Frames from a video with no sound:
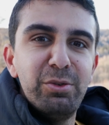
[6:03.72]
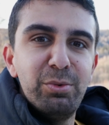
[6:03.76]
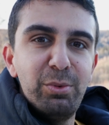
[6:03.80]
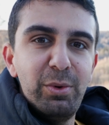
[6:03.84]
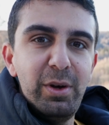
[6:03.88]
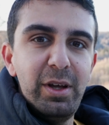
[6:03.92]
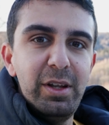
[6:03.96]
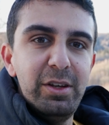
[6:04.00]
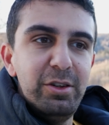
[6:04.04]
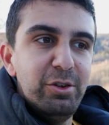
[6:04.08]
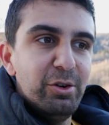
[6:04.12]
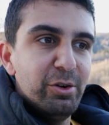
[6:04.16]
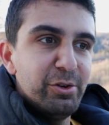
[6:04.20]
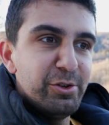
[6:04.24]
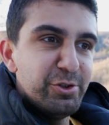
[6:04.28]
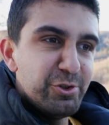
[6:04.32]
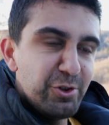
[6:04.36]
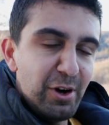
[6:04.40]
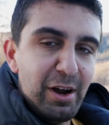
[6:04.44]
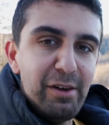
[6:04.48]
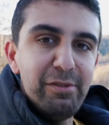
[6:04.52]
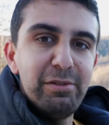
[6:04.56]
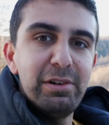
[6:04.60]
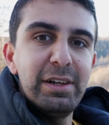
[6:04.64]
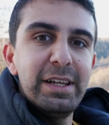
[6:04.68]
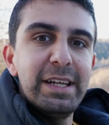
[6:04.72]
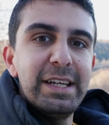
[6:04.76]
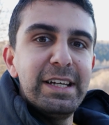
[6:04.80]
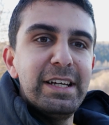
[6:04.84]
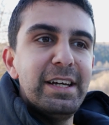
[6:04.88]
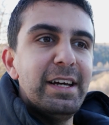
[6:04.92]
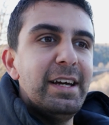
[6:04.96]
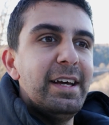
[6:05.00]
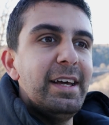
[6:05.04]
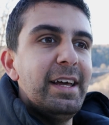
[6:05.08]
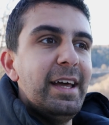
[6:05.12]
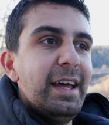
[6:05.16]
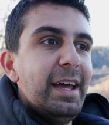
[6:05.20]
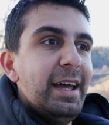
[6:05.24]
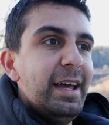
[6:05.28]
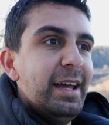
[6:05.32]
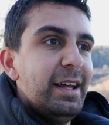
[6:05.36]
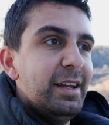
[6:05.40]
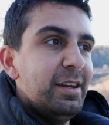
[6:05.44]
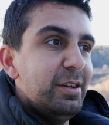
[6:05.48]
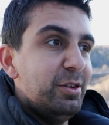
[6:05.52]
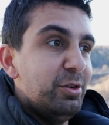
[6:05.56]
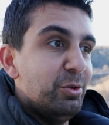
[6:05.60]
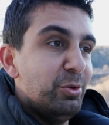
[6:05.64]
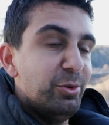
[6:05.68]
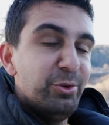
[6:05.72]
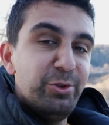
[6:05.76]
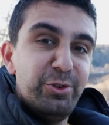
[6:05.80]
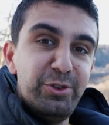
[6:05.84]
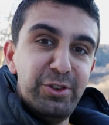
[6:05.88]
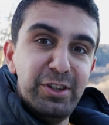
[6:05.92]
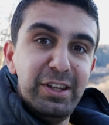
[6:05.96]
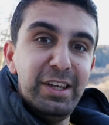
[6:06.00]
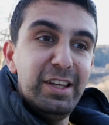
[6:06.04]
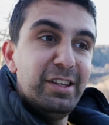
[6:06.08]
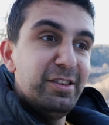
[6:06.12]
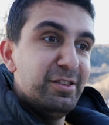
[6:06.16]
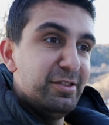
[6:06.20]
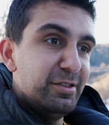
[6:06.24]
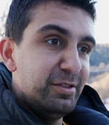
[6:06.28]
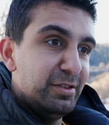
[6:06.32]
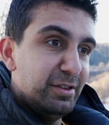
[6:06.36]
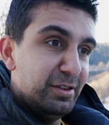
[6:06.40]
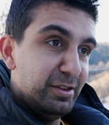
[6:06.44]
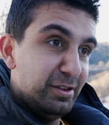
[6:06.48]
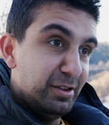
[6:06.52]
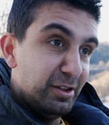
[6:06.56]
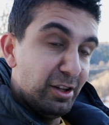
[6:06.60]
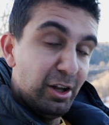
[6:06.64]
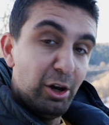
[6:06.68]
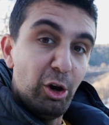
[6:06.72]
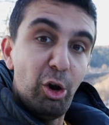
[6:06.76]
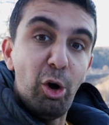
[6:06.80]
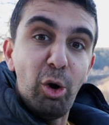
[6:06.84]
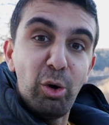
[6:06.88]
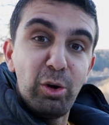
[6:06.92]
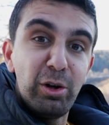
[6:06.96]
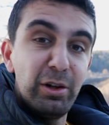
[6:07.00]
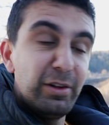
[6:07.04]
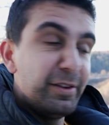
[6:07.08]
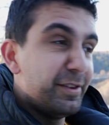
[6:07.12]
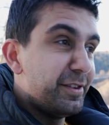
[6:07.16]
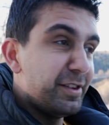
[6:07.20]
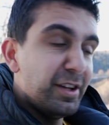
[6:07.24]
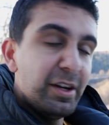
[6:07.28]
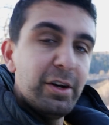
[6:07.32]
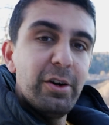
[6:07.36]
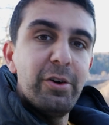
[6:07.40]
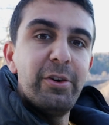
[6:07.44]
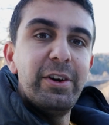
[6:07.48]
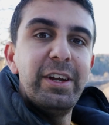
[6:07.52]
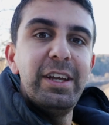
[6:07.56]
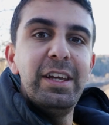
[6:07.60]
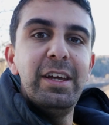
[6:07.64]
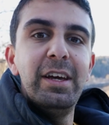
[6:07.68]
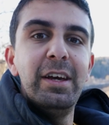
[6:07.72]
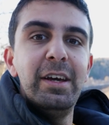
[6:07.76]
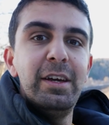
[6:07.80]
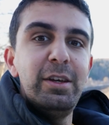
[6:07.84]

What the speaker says: when you're traveling and you see the local scenery,